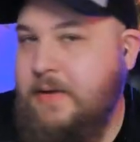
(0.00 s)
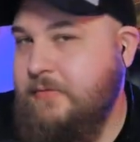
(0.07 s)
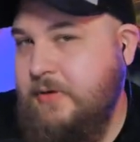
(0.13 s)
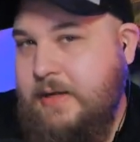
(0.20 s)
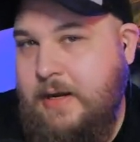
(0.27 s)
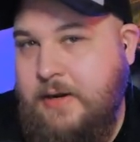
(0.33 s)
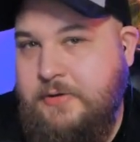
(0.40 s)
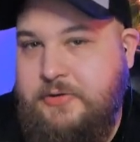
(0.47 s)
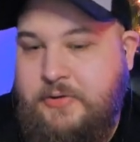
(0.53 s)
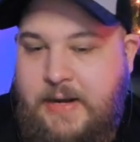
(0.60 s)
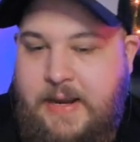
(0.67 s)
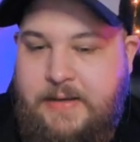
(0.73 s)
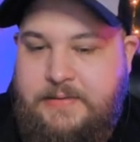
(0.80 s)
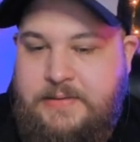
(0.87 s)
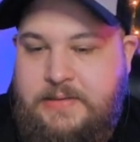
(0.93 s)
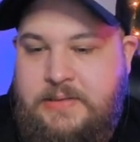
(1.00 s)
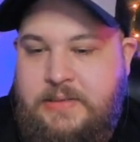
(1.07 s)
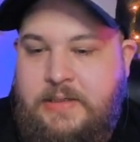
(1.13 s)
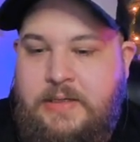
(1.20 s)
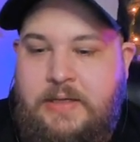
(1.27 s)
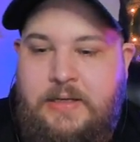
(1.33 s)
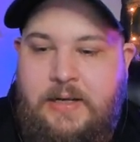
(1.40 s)
Every character has
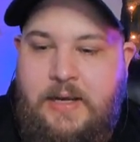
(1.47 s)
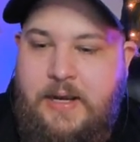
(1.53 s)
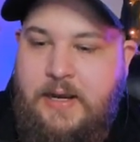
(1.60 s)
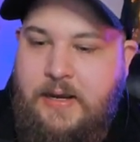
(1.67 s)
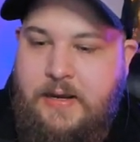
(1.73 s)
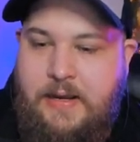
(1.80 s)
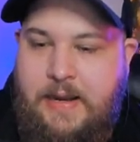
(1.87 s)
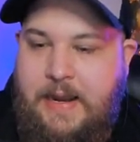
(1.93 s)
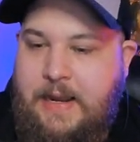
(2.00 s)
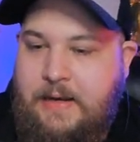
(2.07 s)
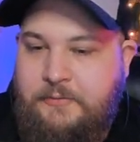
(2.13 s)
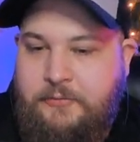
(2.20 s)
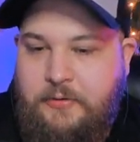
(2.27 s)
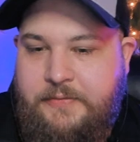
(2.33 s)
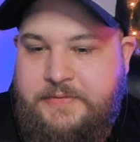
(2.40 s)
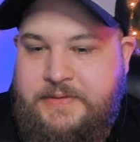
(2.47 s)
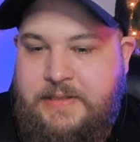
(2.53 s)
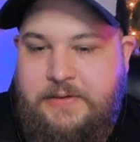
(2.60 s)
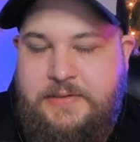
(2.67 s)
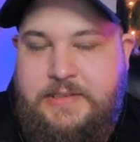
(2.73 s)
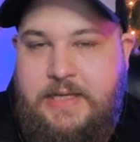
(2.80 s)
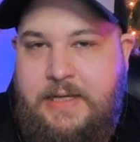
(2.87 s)
a handful of
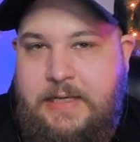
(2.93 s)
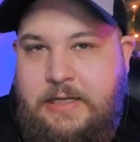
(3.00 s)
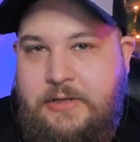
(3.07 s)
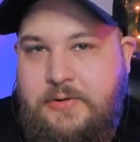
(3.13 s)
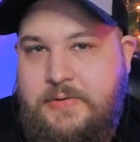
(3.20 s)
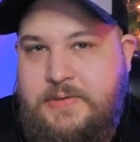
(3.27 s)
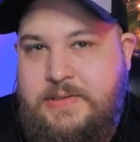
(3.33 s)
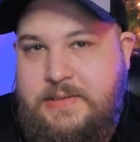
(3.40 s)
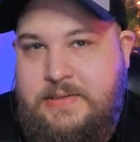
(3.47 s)
skills they can use.